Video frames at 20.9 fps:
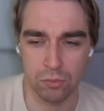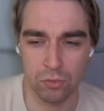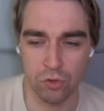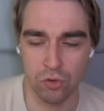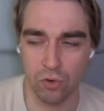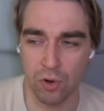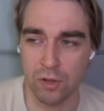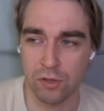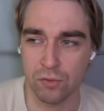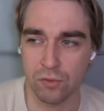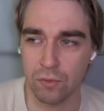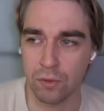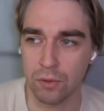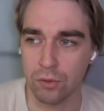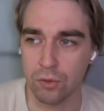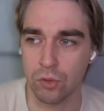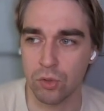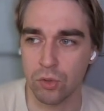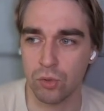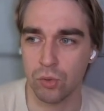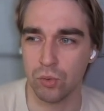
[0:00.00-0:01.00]

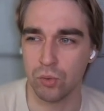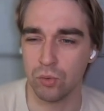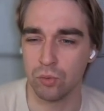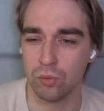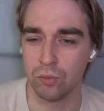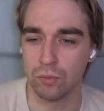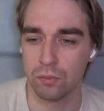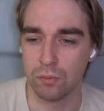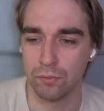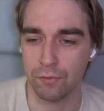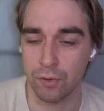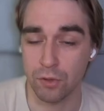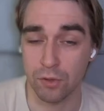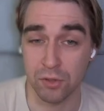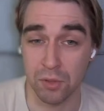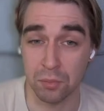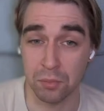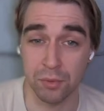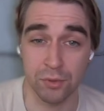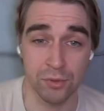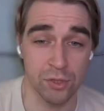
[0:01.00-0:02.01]
transferred to, for
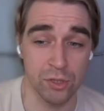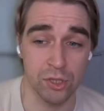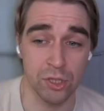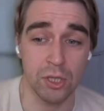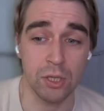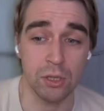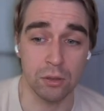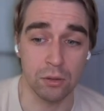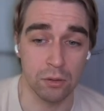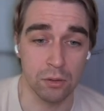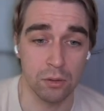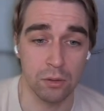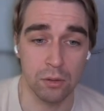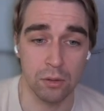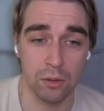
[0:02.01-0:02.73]
example, C.